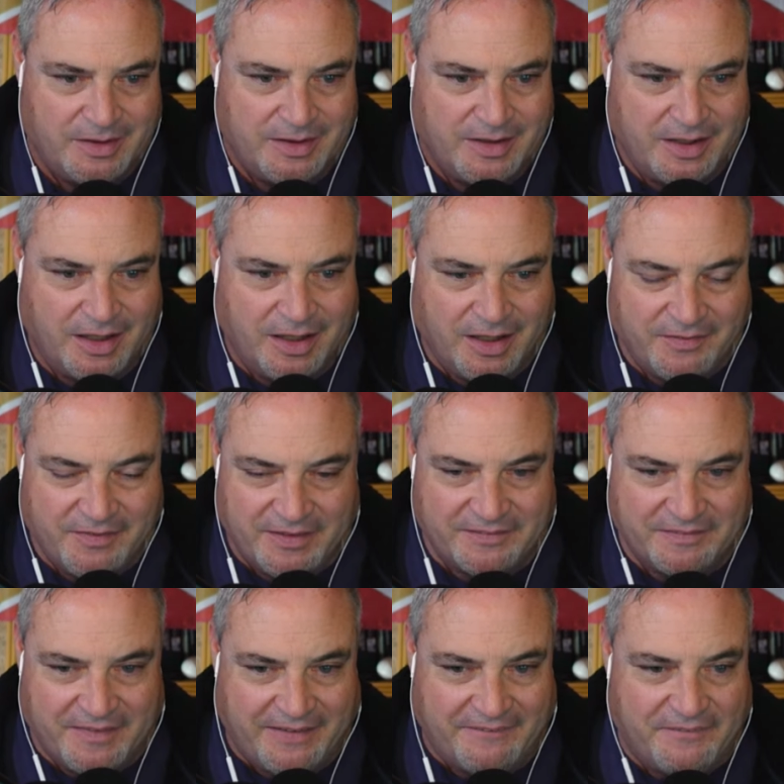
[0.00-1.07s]

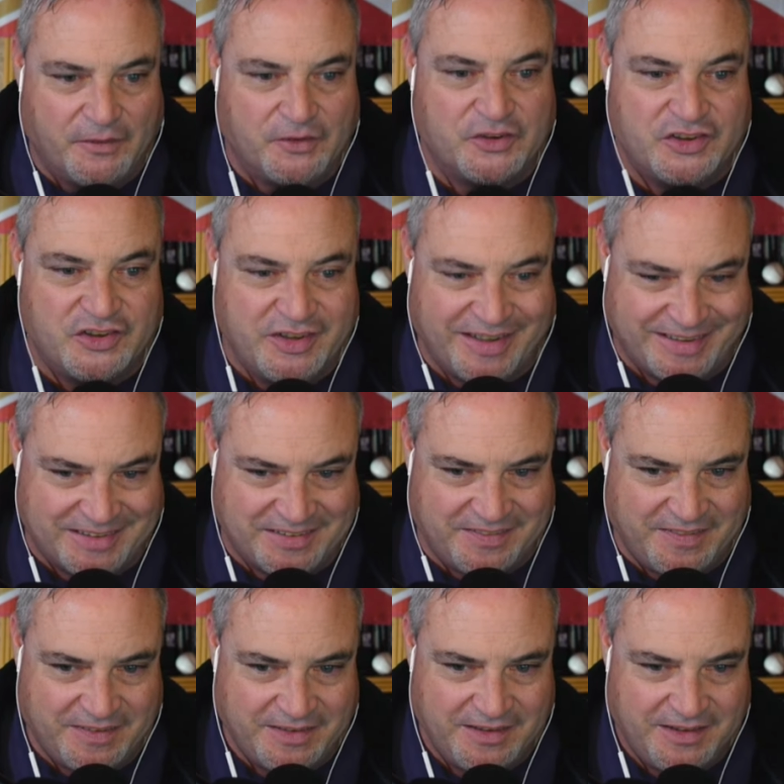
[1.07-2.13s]
They're
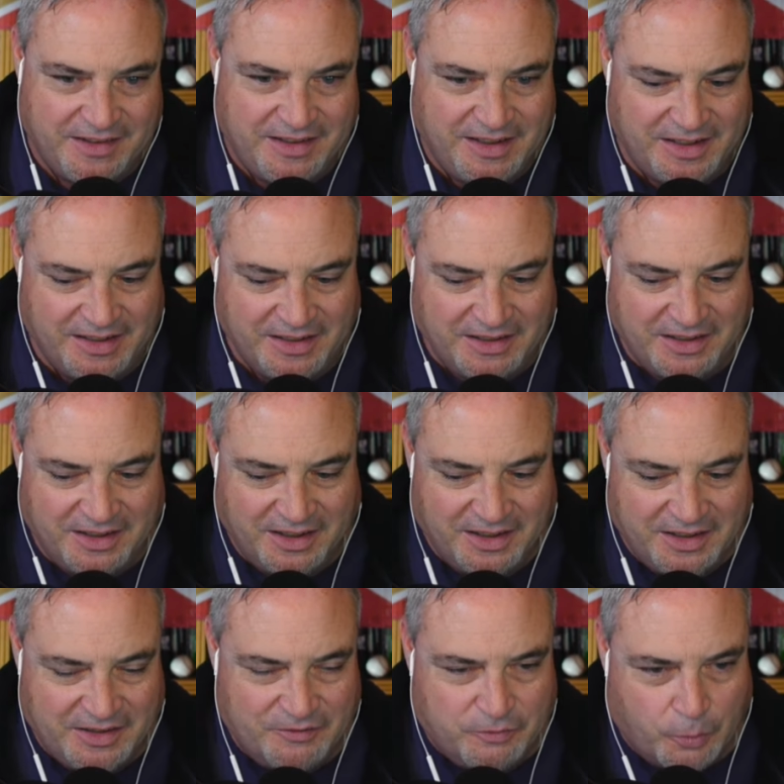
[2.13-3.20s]
sixth in
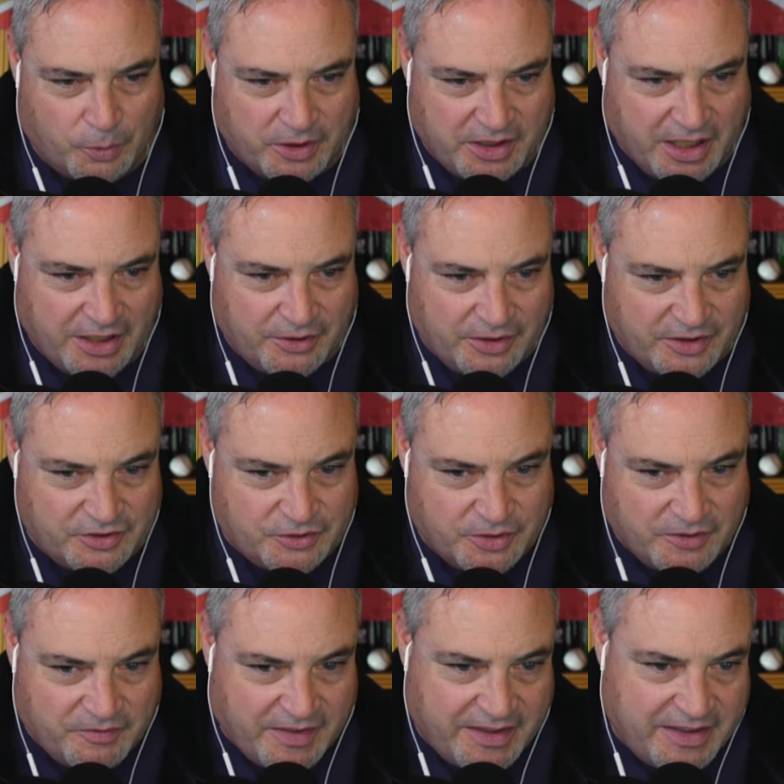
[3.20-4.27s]
49er history
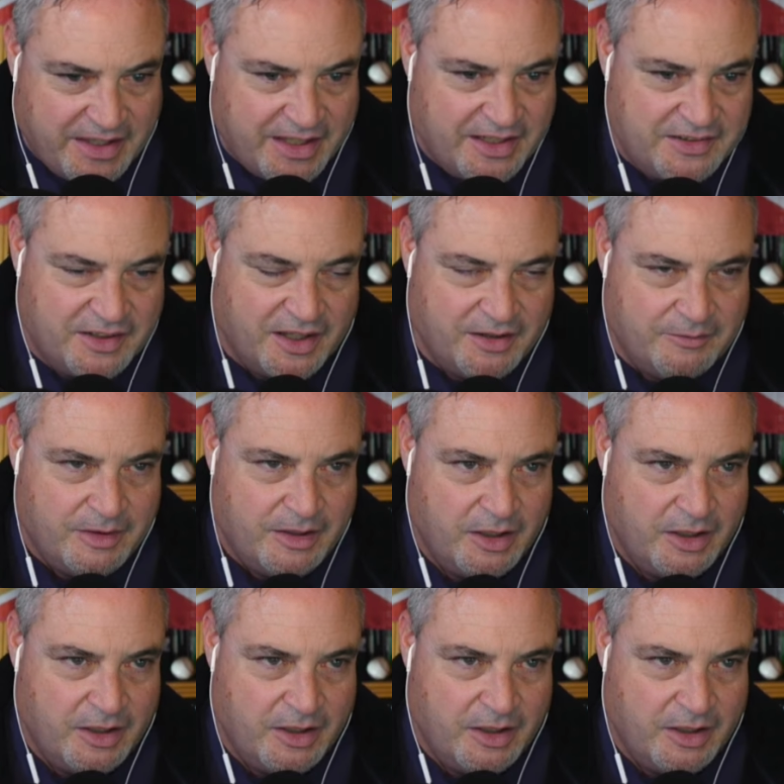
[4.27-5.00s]
if they can get it done.